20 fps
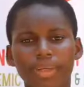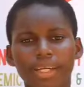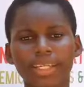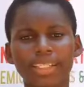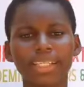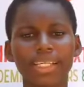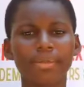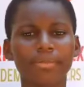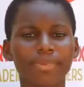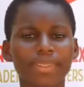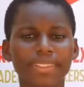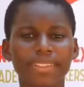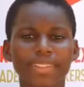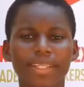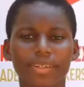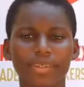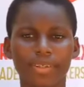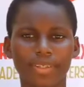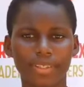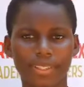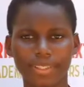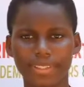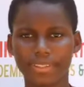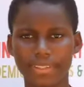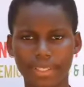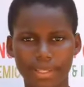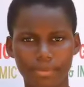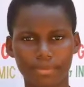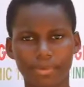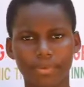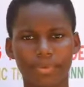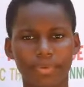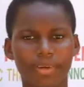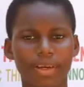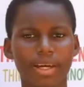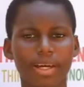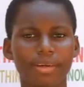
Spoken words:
My name is Deku Christabel.